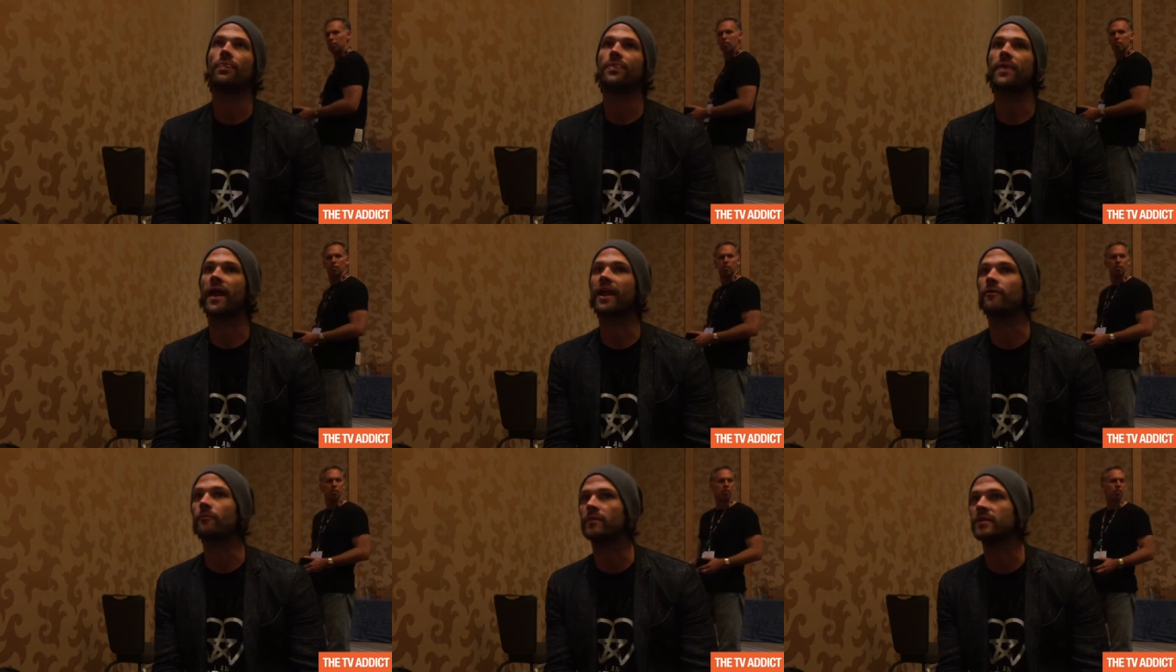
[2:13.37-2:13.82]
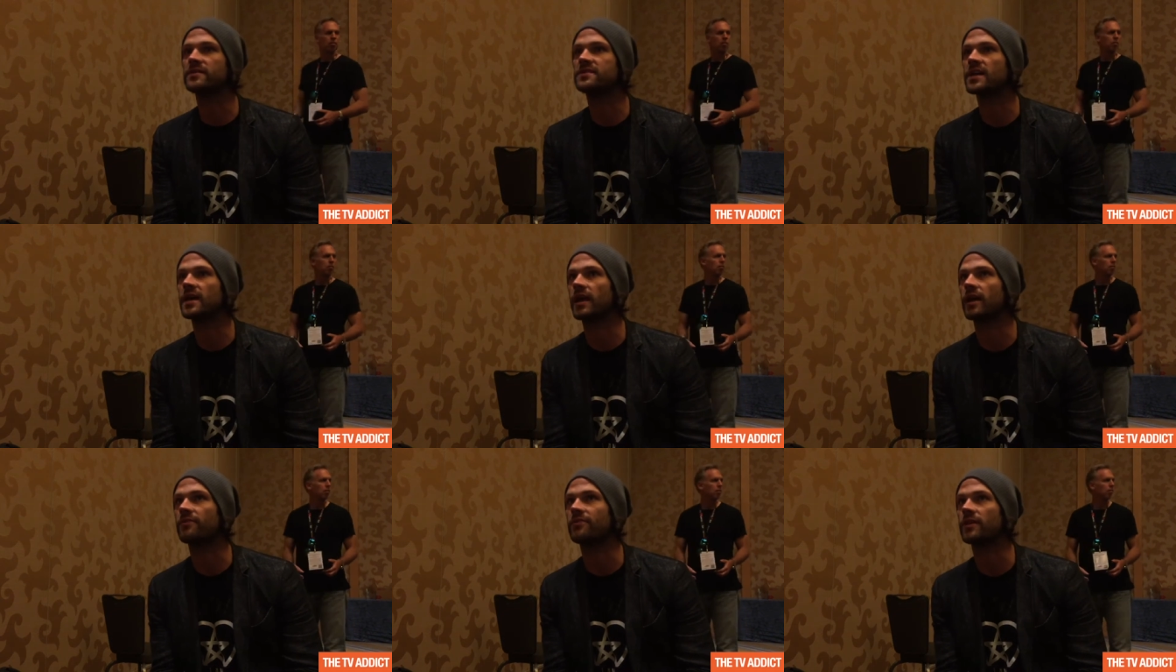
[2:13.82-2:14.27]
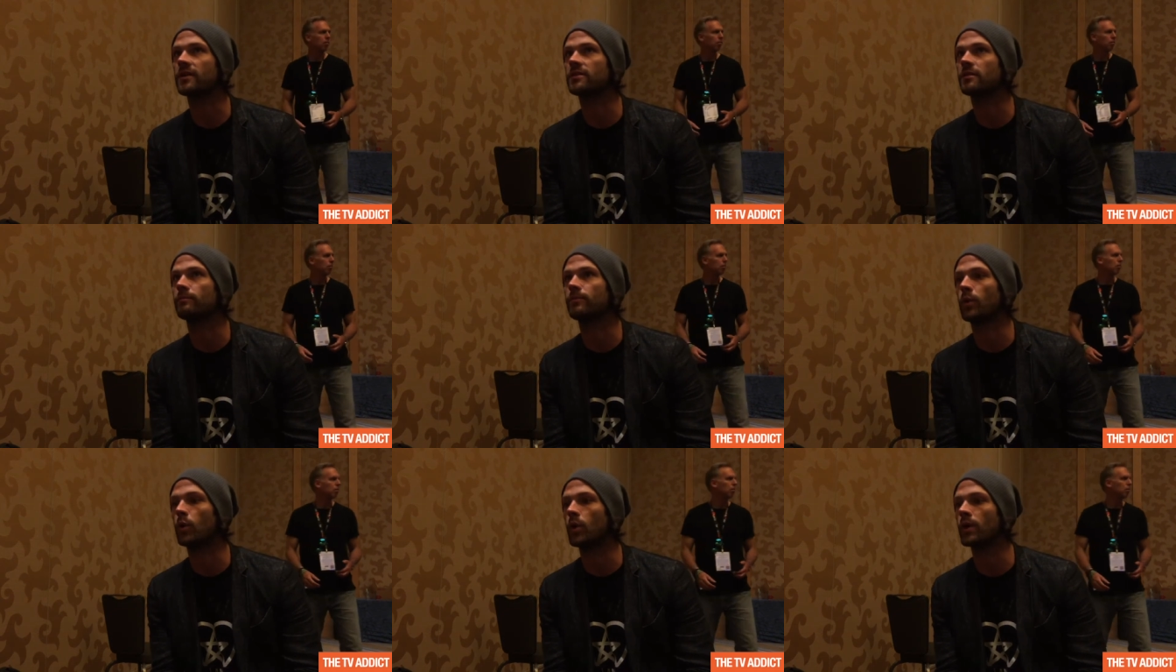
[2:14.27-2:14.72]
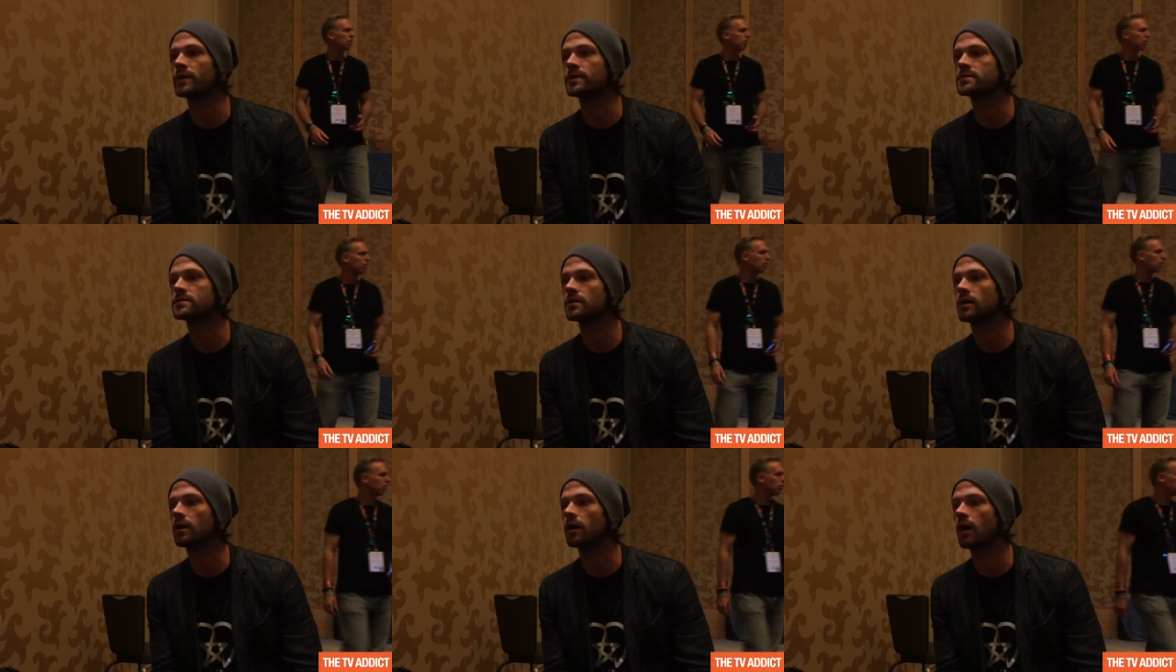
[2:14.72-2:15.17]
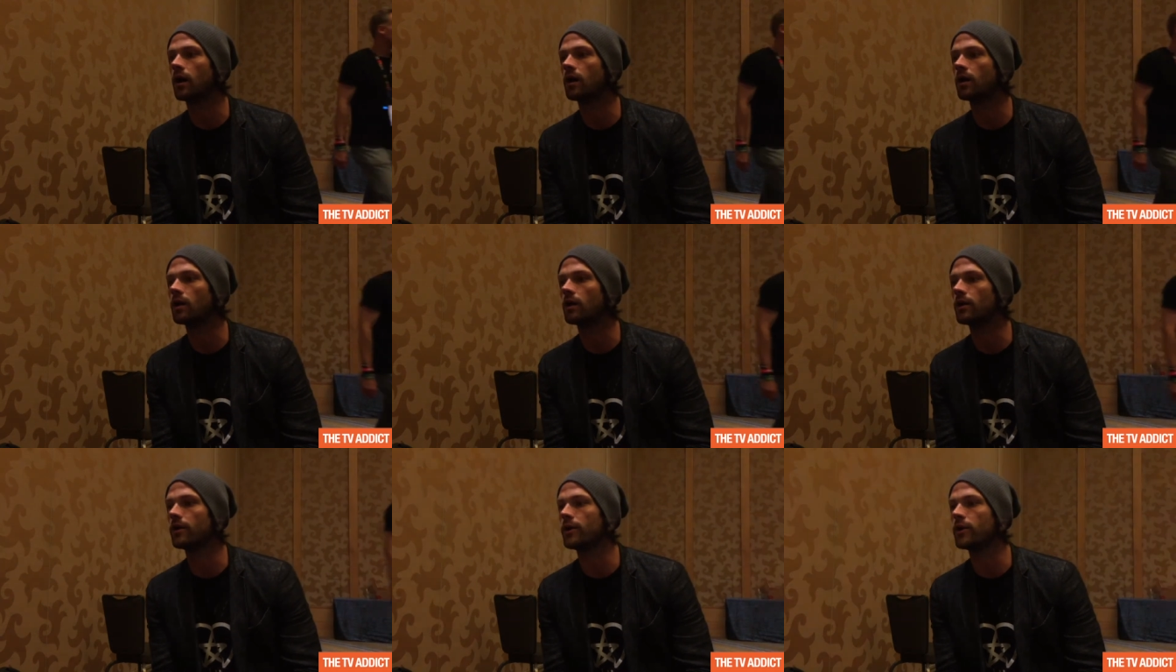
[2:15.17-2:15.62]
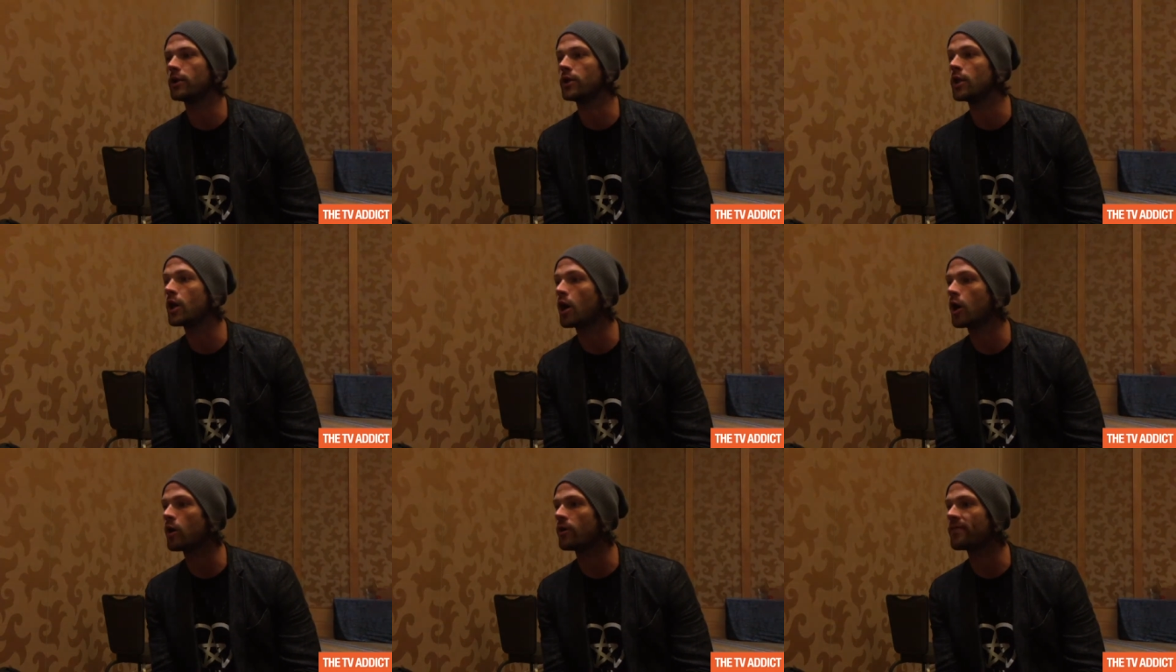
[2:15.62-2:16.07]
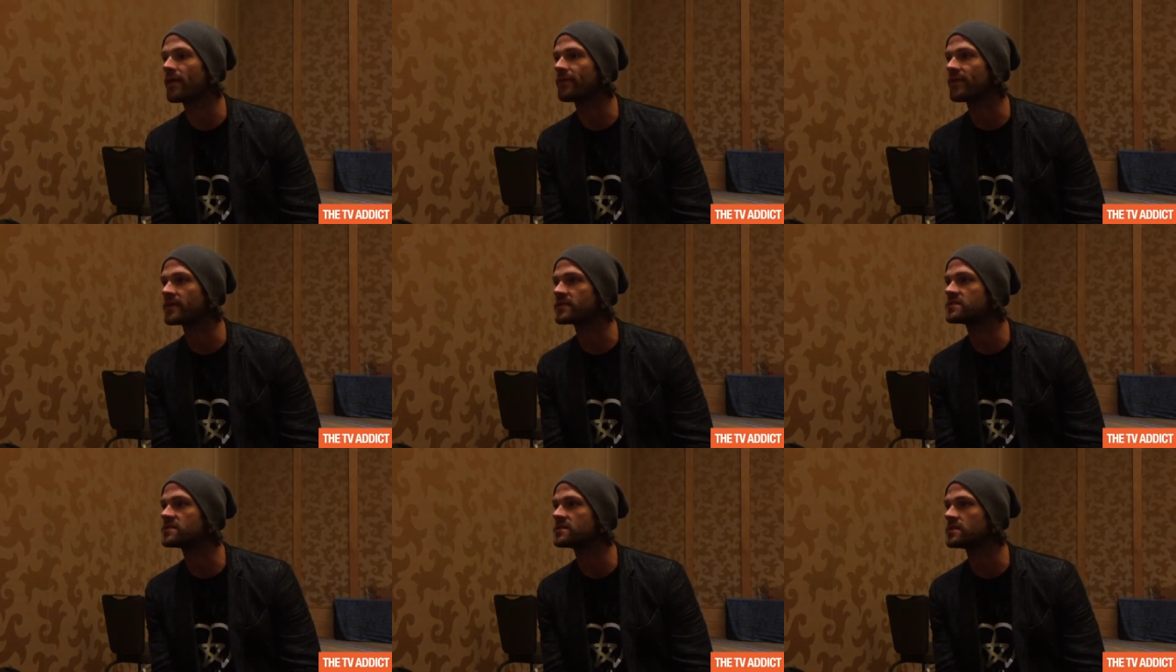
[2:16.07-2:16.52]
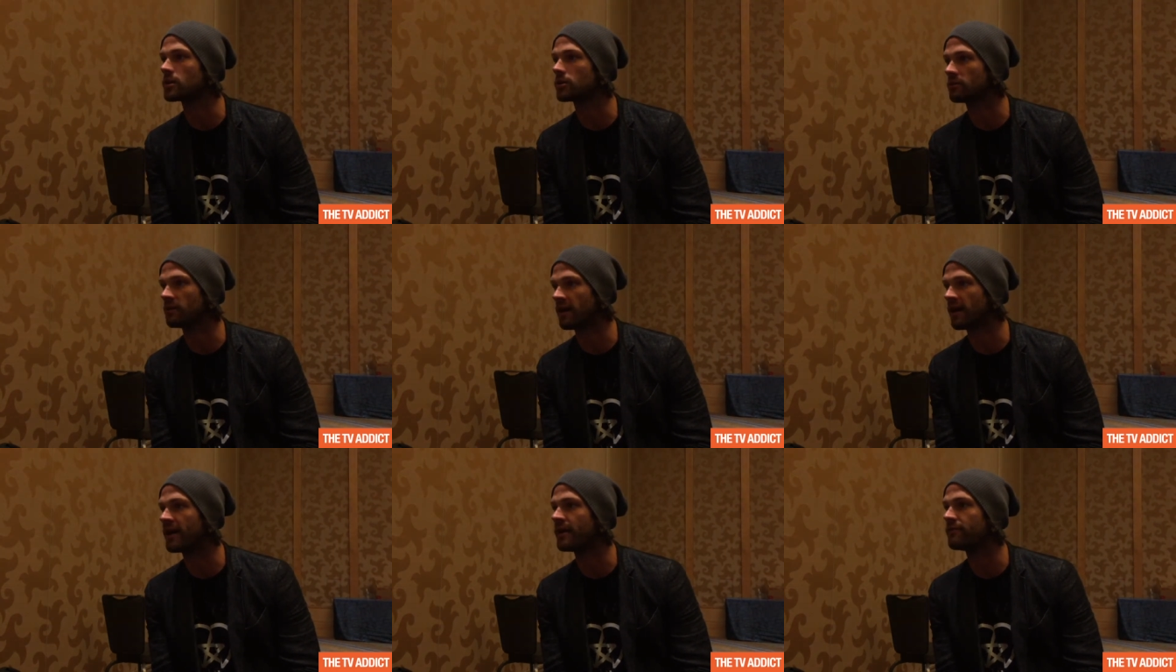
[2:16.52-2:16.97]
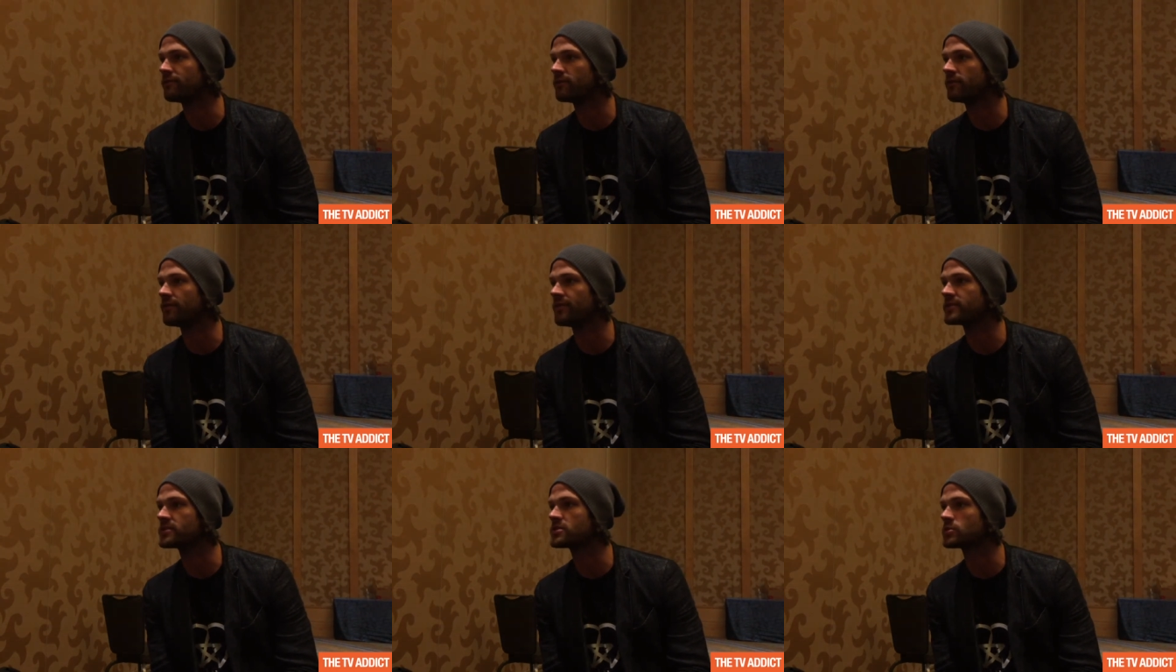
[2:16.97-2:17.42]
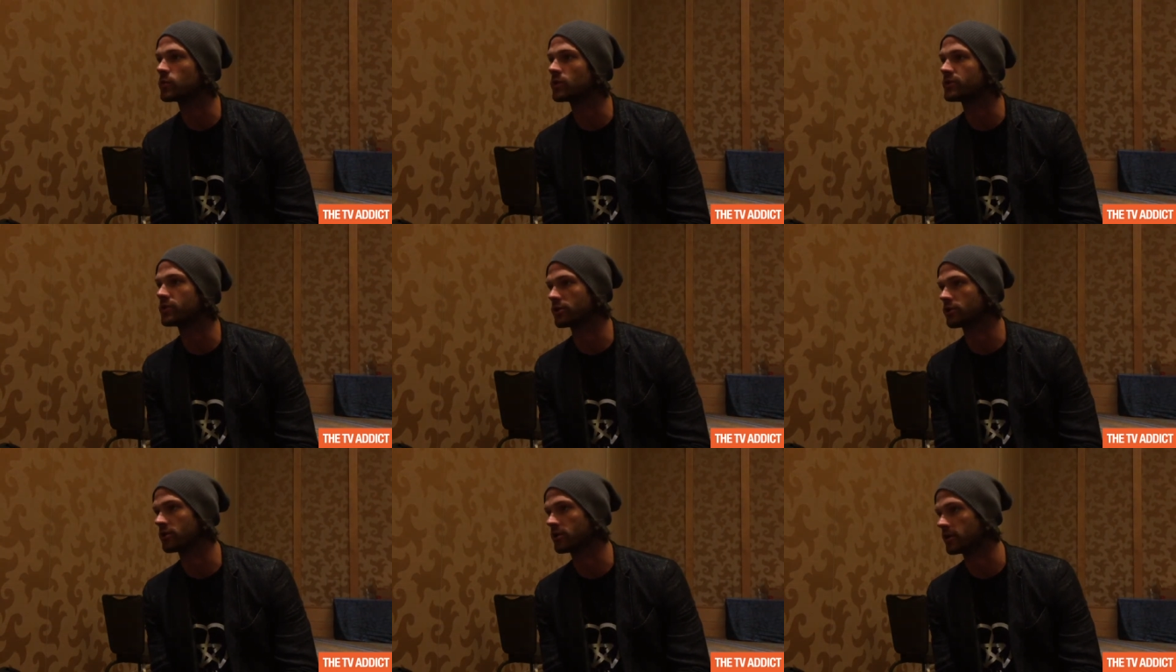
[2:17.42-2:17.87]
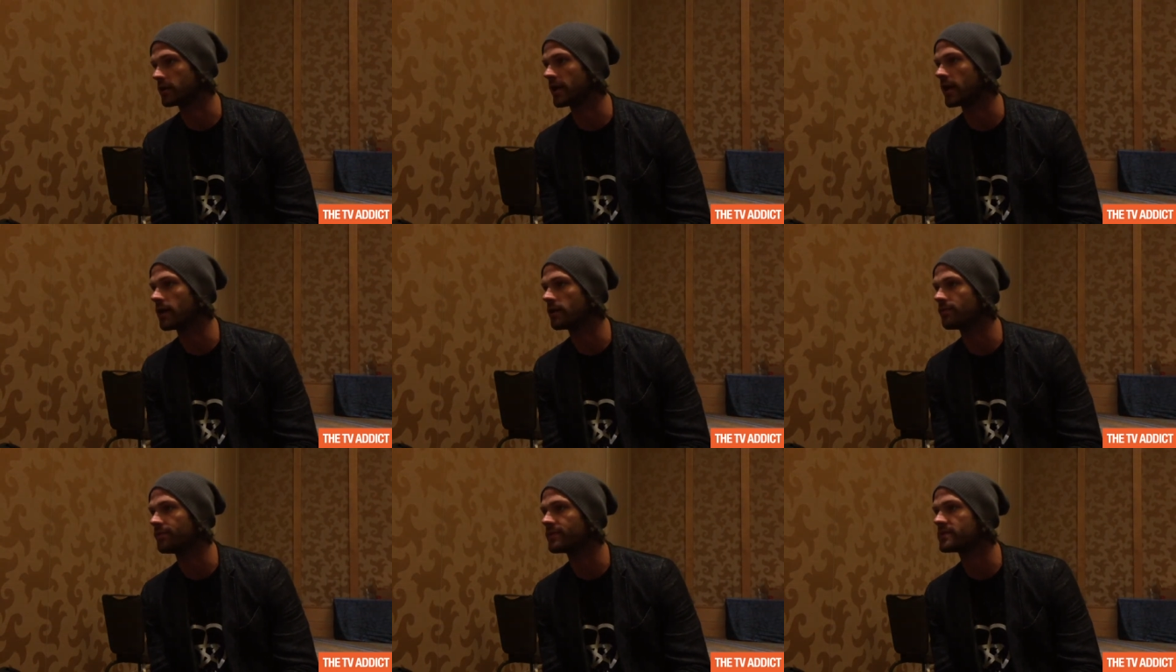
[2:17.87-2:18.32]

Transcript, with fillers: That having been said, I think the boys know that this is their life and this is what they're good at.